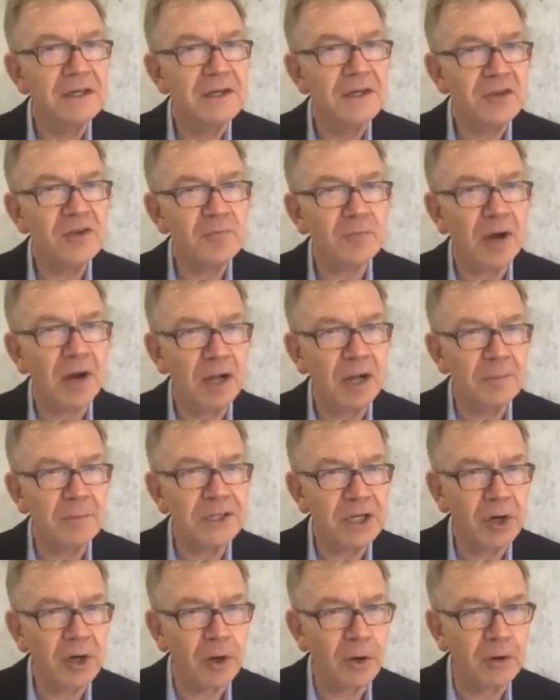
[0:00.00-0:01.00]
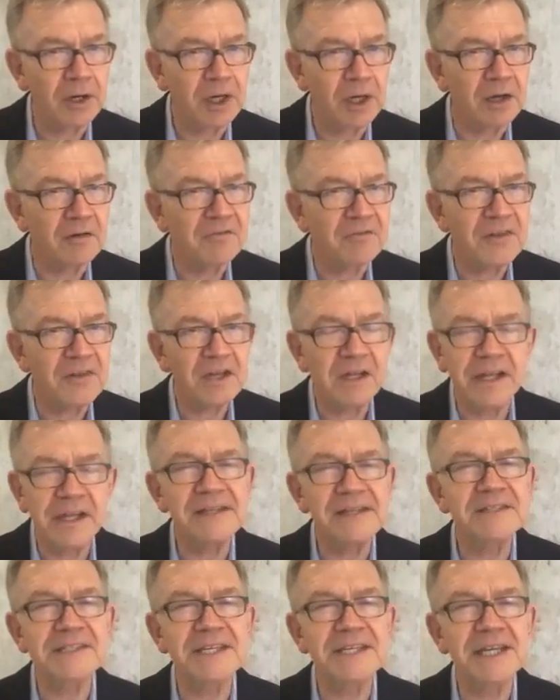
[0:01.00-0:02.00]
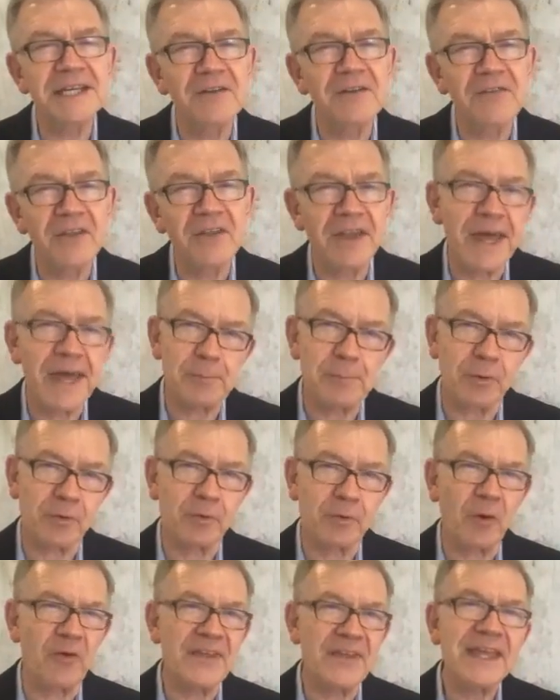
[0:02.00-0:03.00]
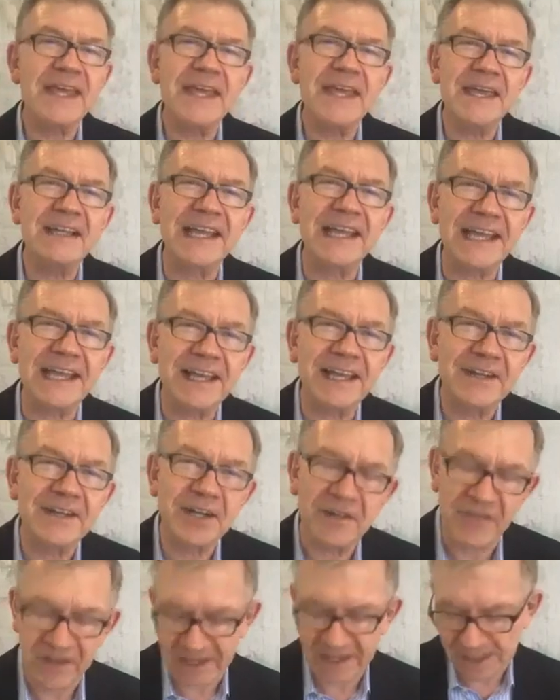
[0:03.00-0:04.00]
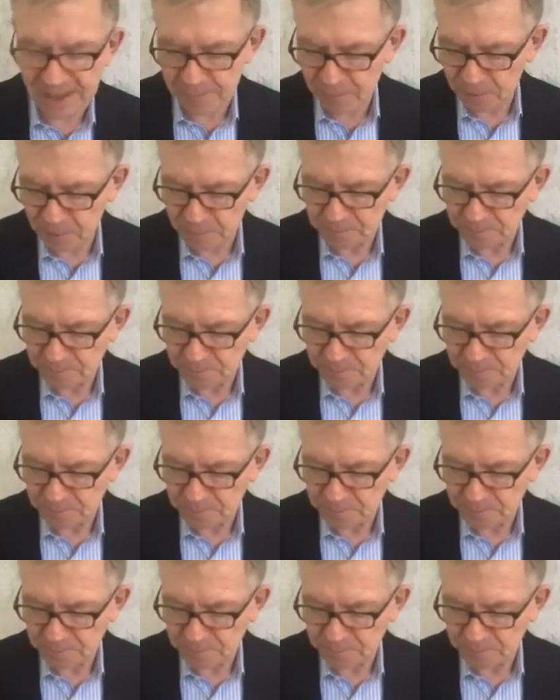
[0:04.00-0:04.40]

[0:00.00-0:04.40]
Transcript: you've probably heard of, the cleansing of the leper or the healing of the leper.